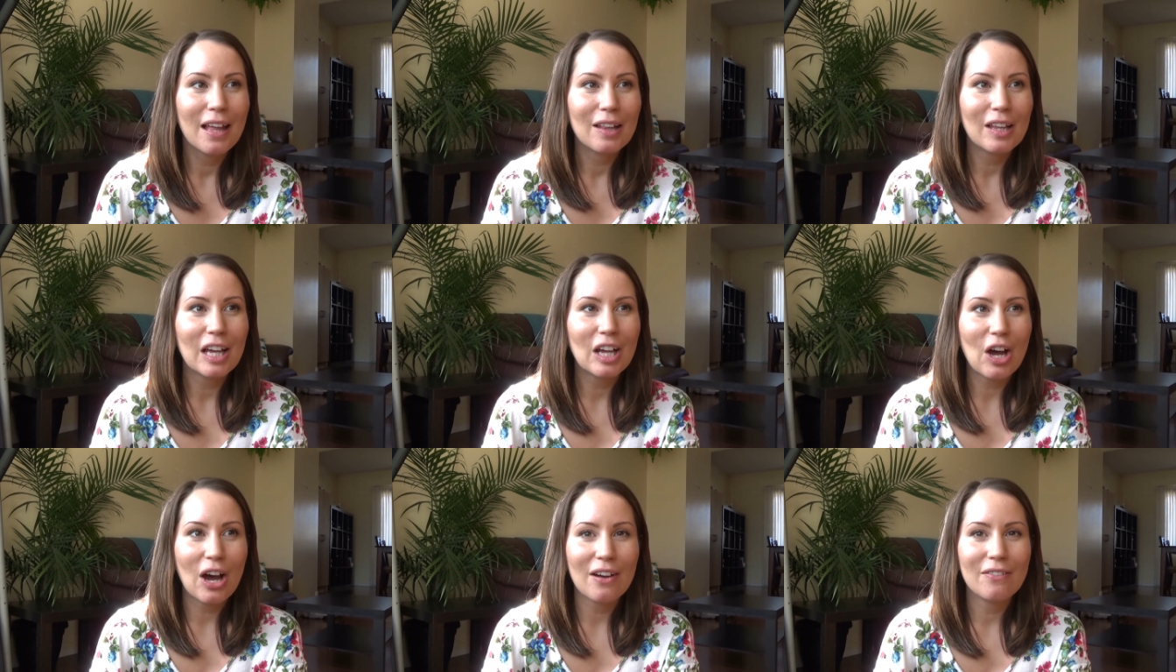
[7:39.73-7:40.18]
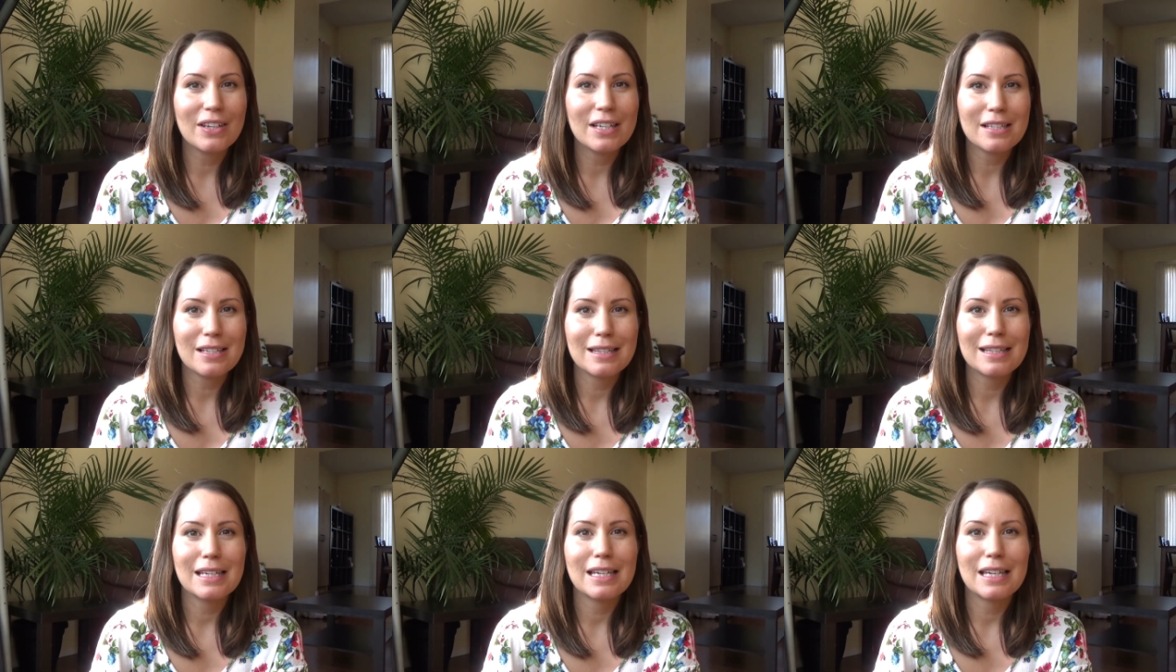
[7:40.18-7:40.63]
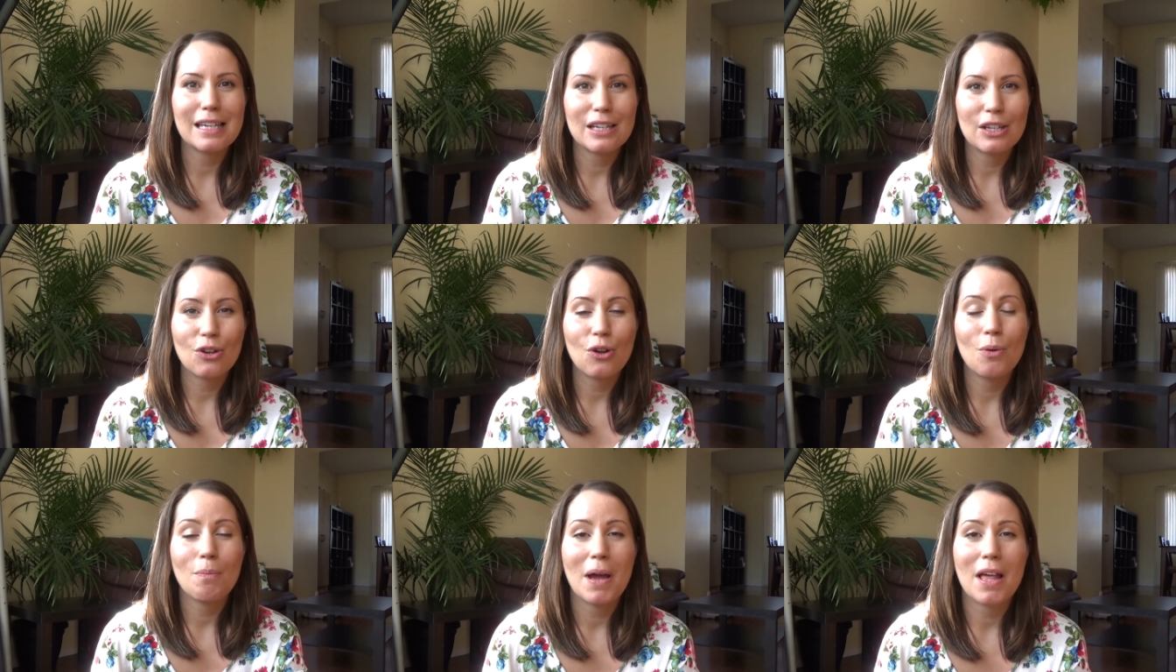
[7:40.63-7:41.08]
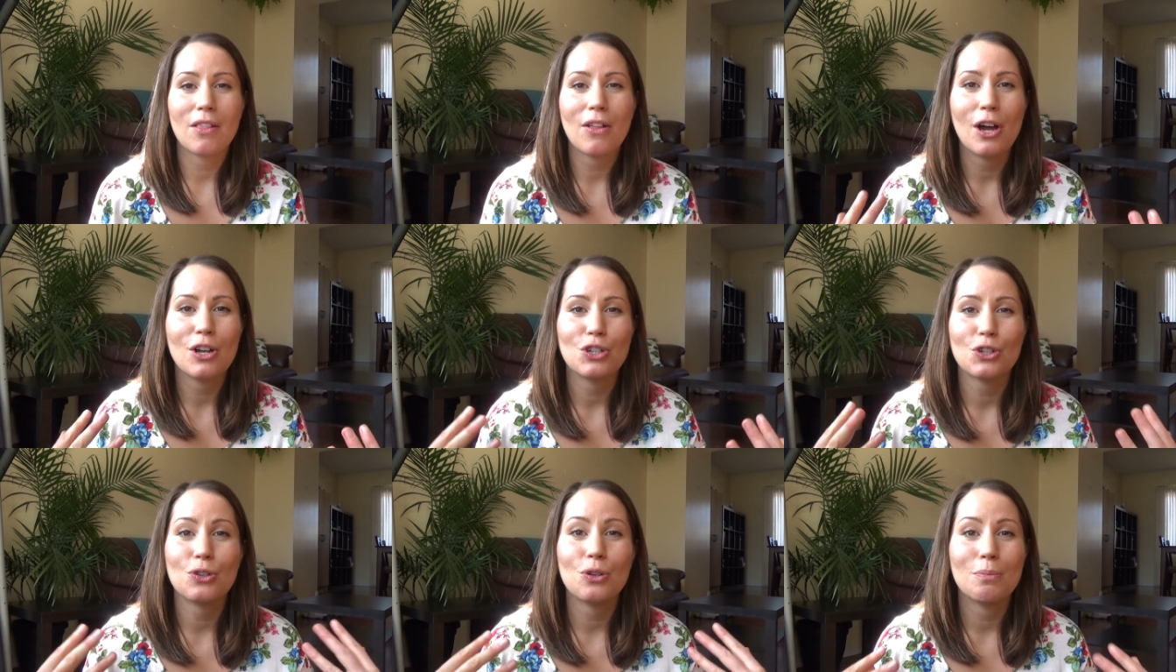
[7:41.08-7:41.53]
like, obviously, you know, my
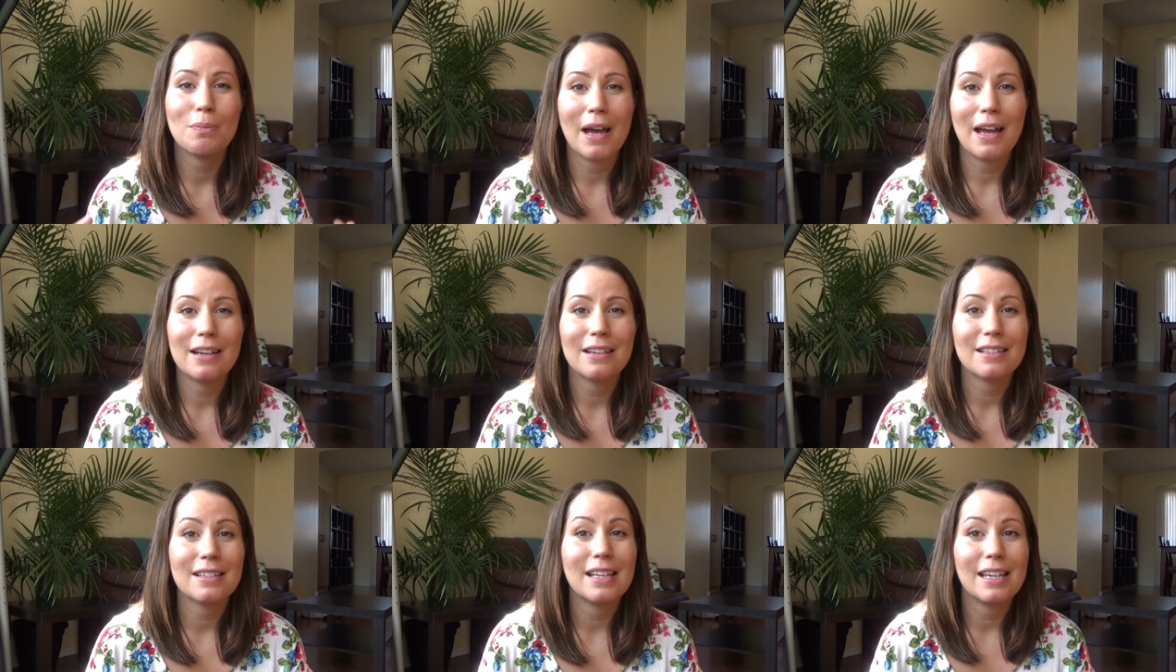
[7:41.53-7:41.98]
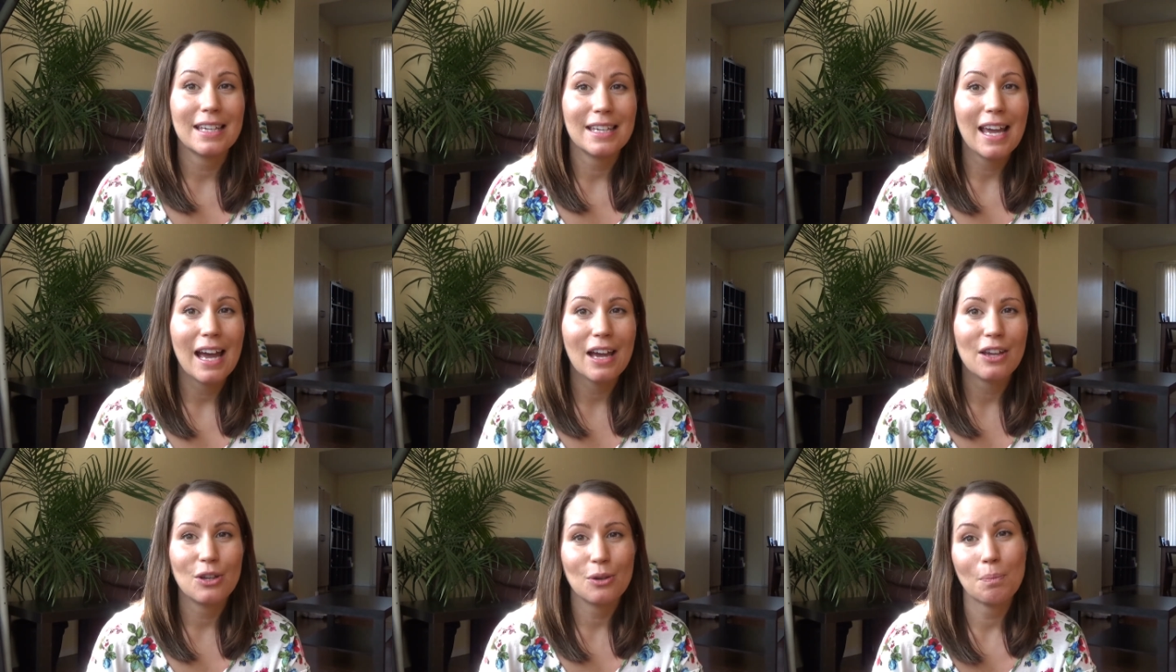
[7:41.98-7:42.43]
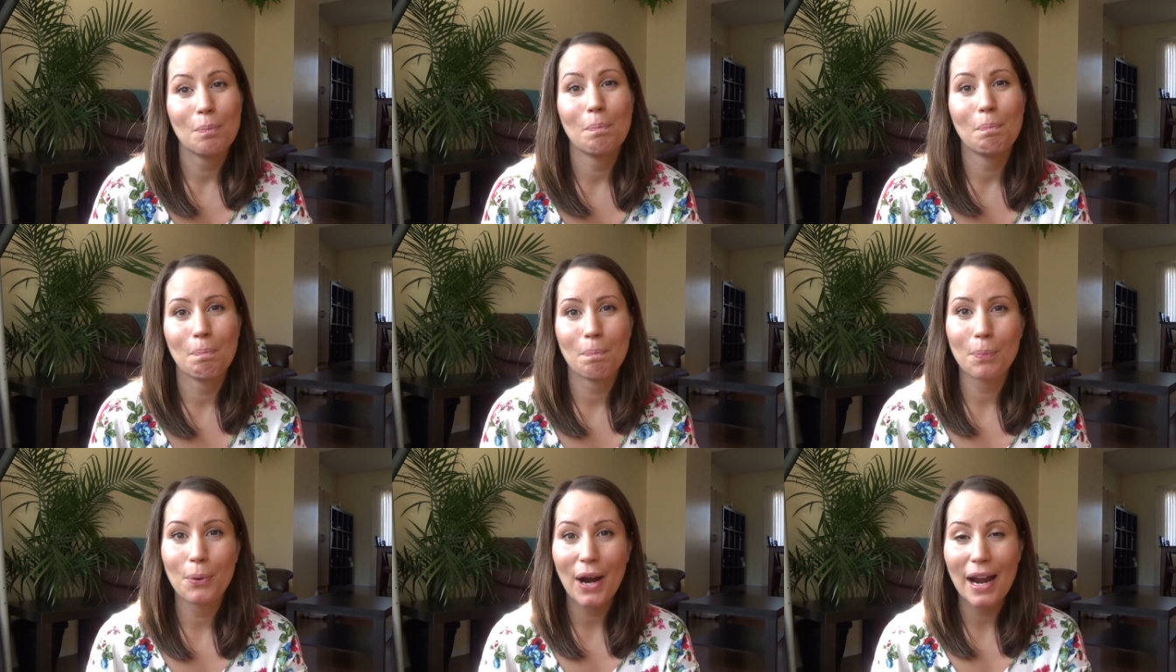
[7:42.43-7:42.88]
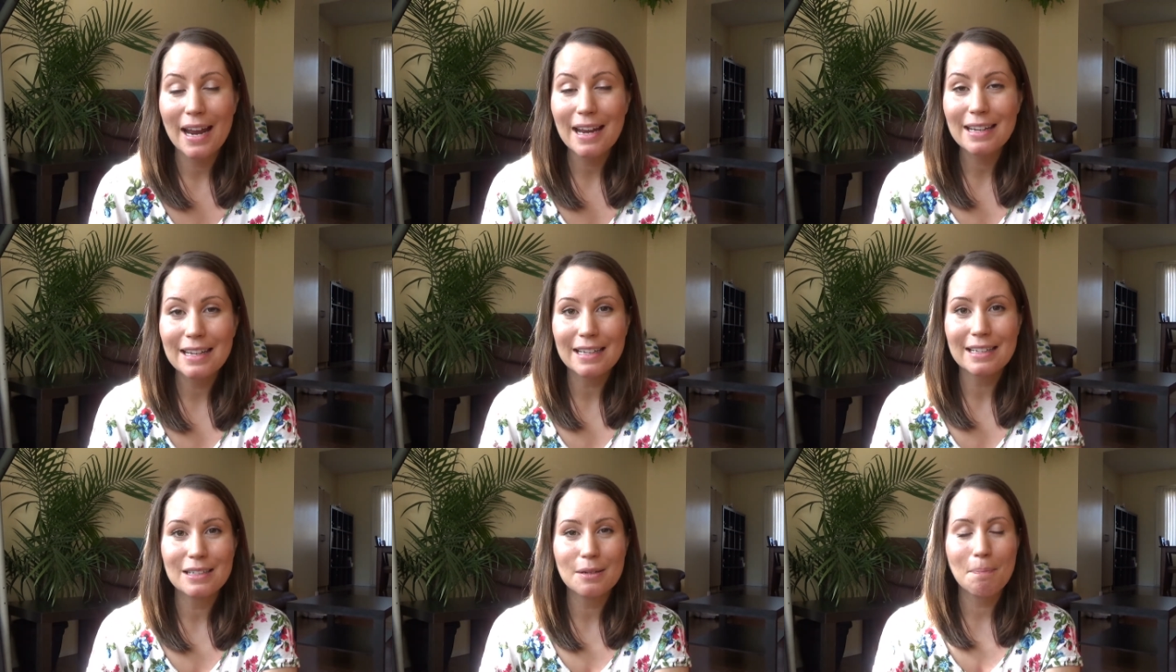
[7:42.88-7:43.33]
logical mind is like, yeah, you're
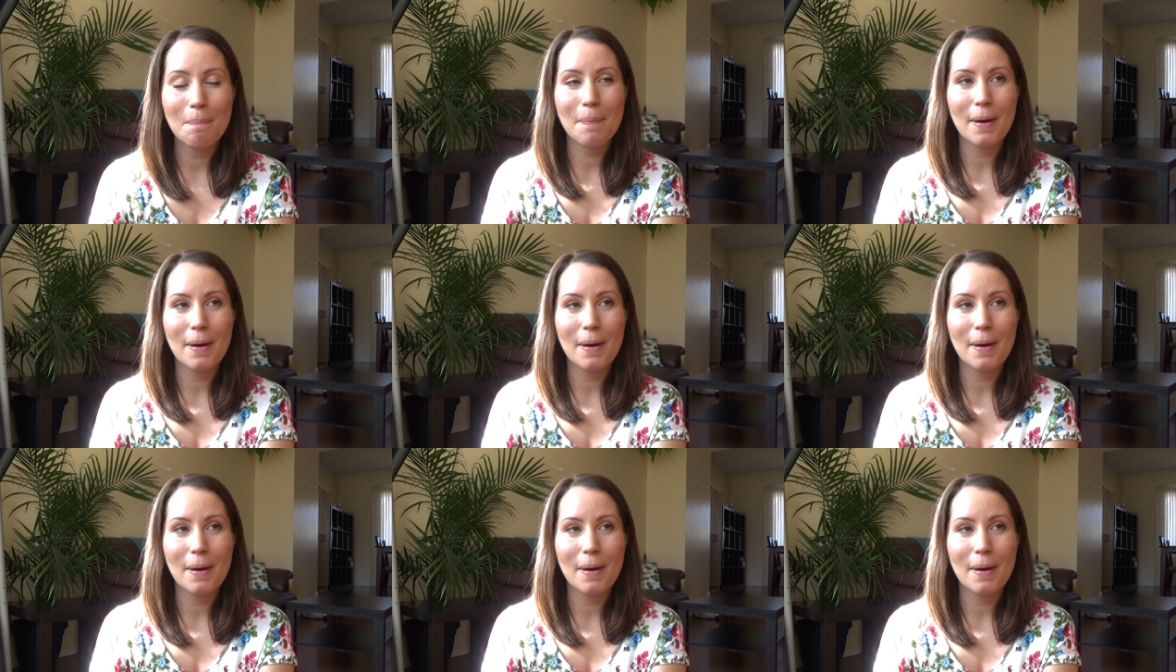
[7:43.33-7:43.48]
pregnant,